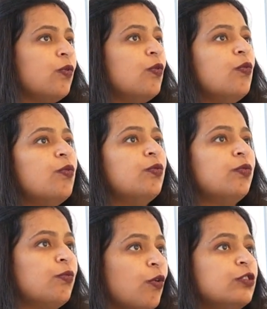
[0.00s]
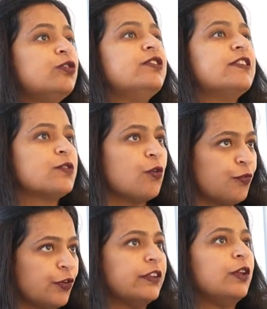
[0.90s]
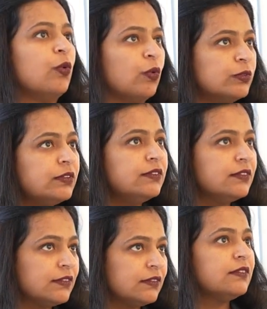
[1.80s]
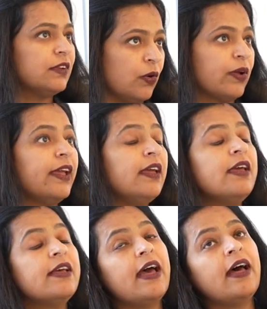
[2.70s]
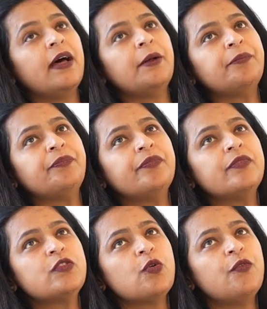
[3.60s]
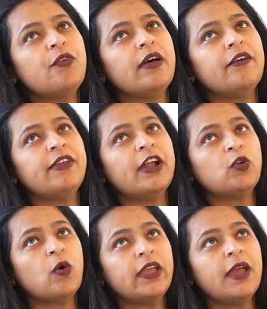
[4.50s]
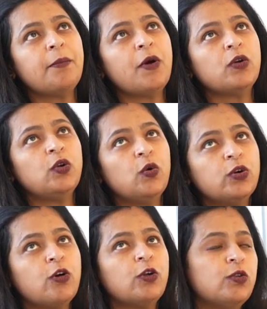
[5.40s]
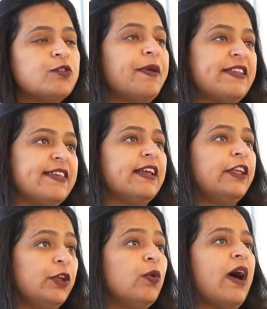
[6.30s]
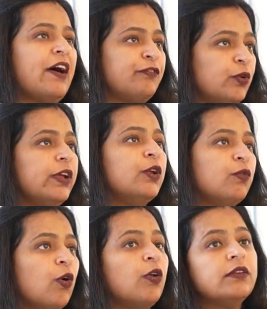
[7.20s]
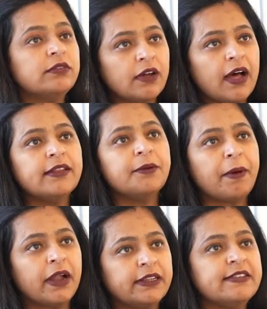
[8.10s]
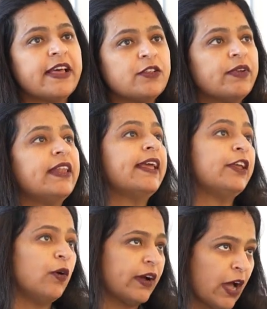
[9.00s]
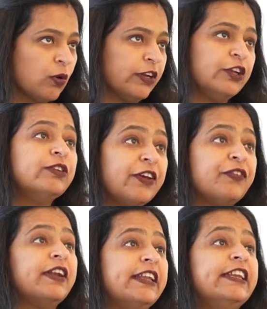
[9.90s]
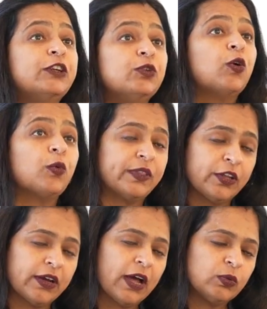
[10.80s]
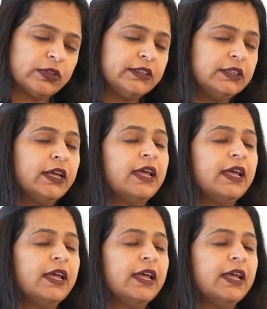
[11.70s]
who want to just go for the loan. Okay, so we are talking about low doc loans. Basically, you have to involve other parties as well, like your accountant. You definitely need to talk with your accountant.